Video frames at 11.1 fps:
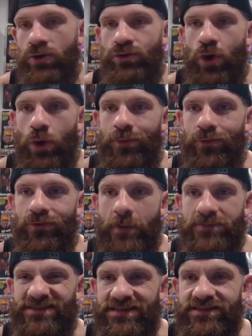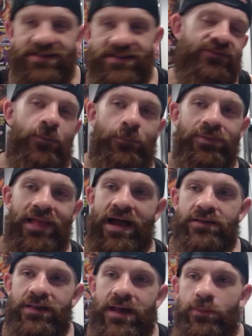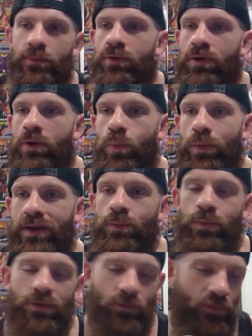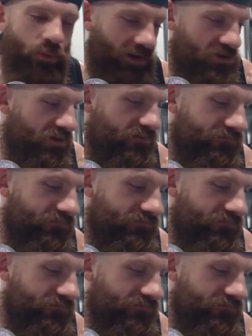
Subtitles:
TurboGrafx 16 for Black Label Pro. We will be watching.